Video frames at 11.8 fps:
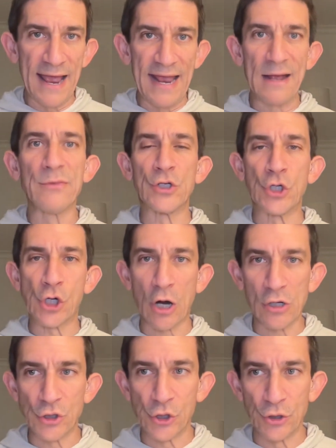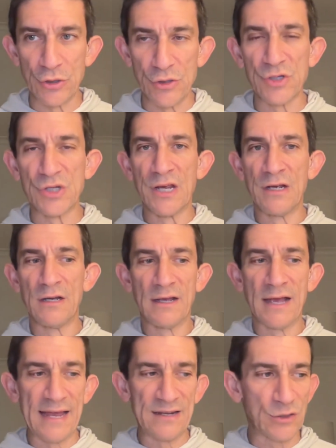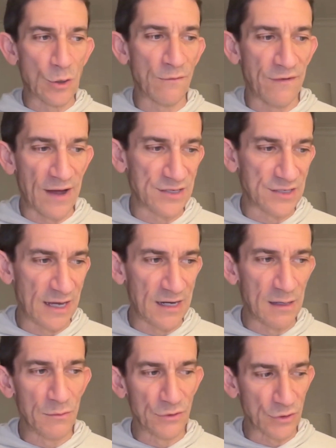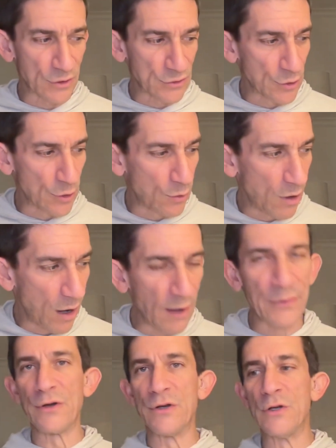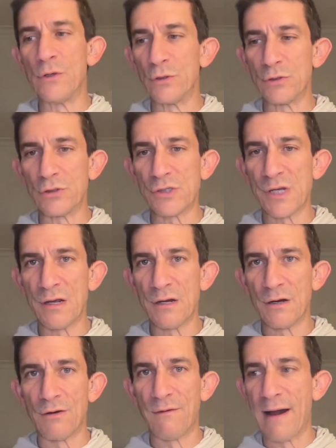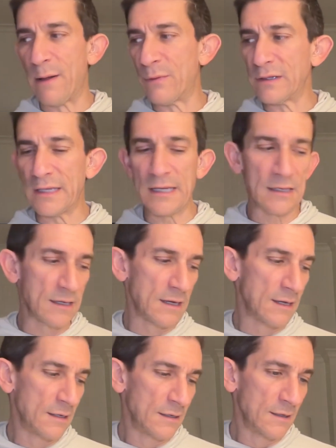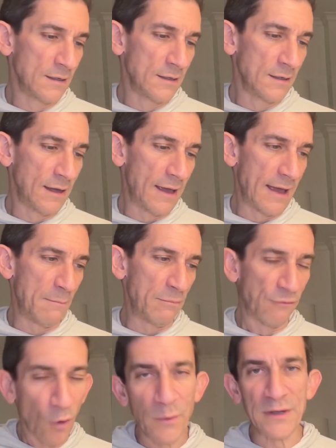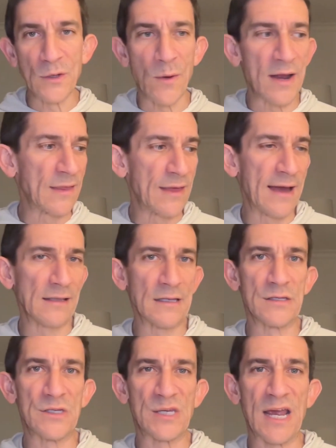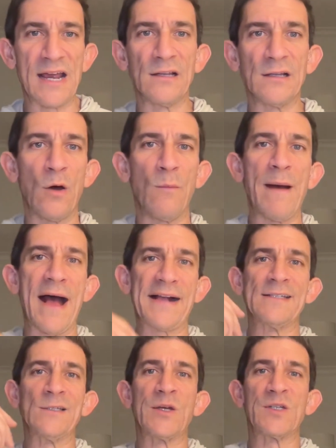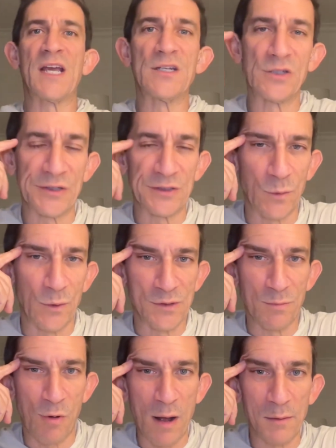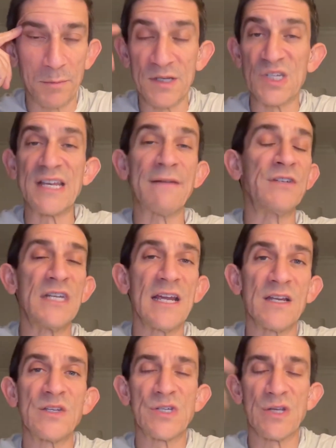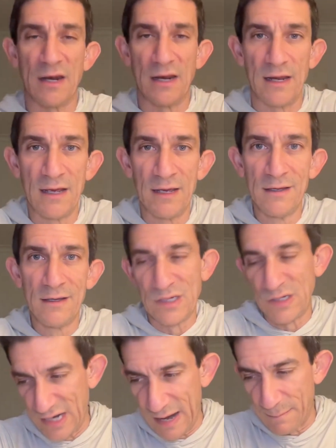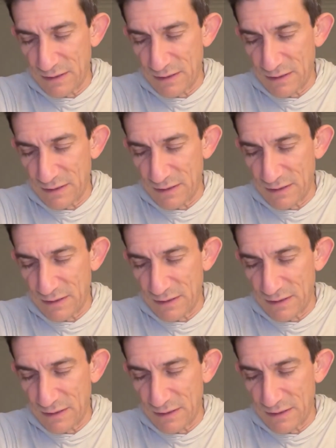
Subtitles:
and the Chargers at SoFi Stadium. There's also other news around the league. And before we do any of that, let's say hello back in Los Angeles, where it's probably 70 and sunny, to Sam